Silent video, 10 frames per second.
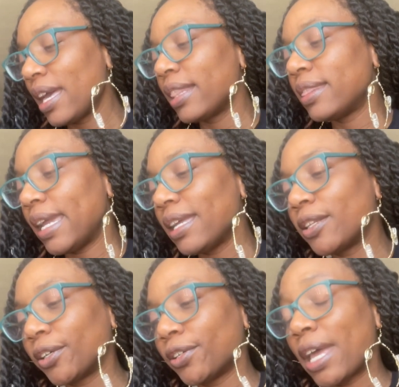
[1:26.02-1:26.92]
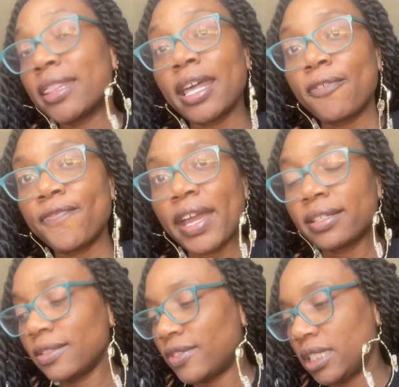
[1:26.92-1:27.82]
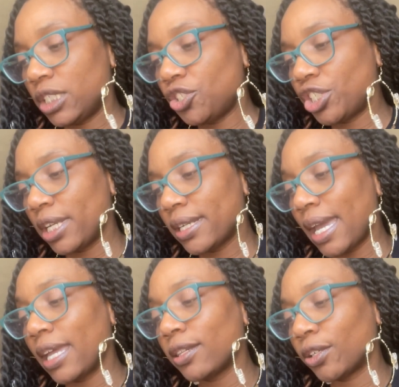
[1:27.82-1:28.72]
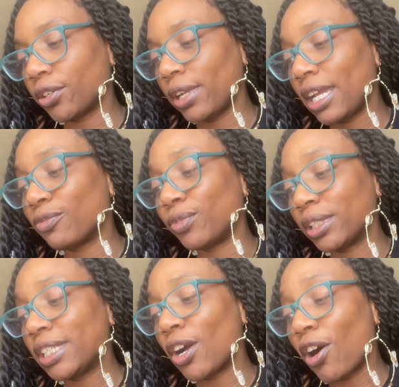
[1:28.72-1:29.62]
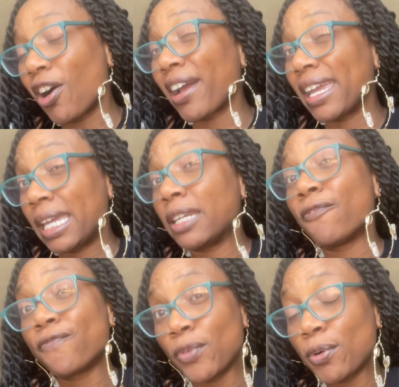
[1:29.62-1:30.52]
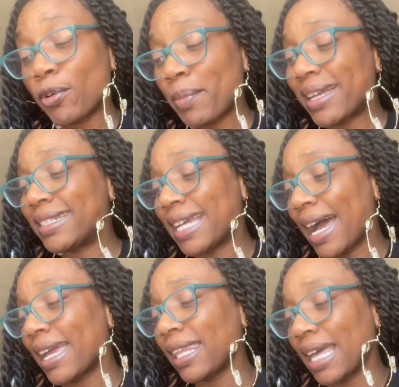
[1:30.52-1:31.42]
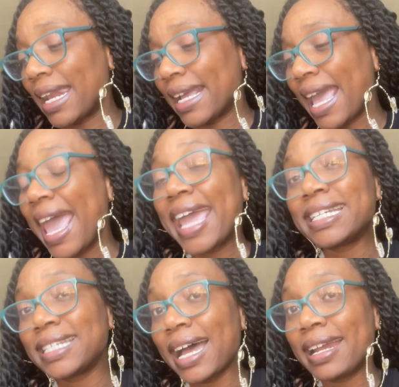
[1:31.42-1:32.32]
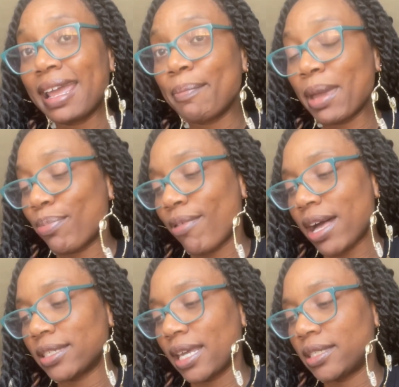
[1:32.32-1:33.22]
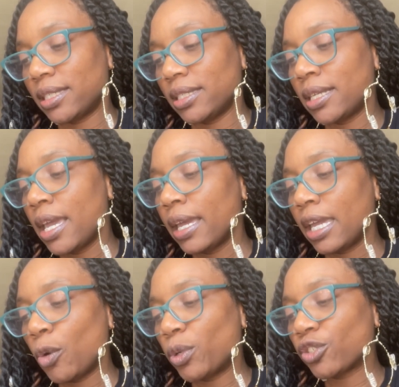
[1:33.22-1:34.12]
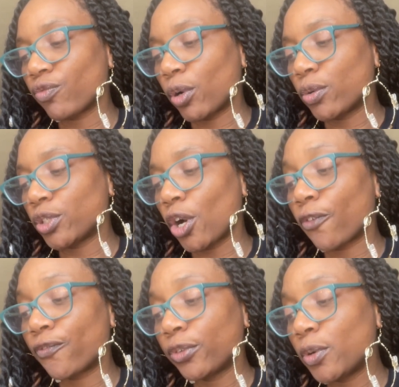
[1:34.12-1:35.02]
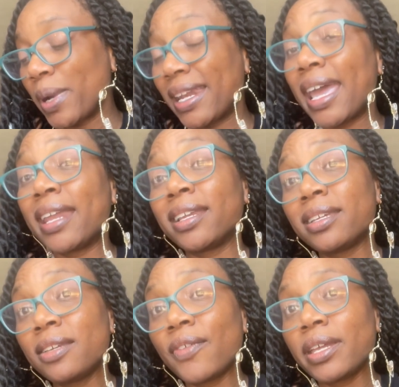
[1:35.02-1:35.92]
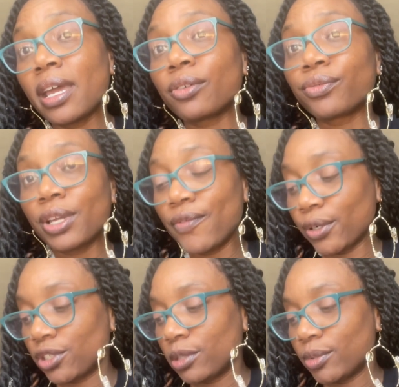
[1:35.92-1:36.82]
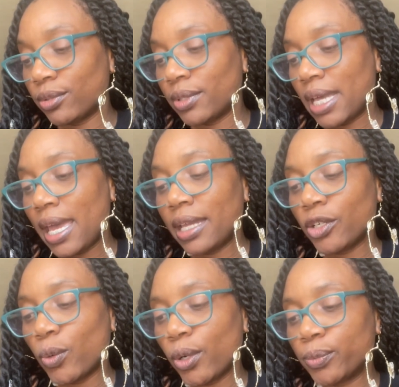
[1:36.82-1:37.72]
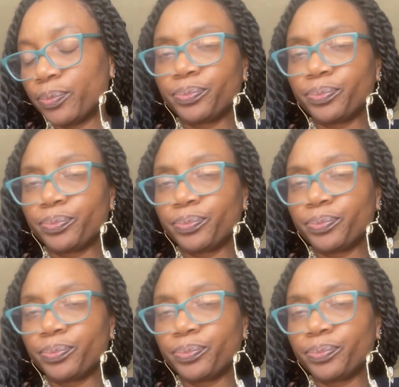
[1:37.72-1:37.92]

"They learn that effective teaching and learning really are informed dialectic and dynamic processes in which roles are fluid and even reversible," end quote.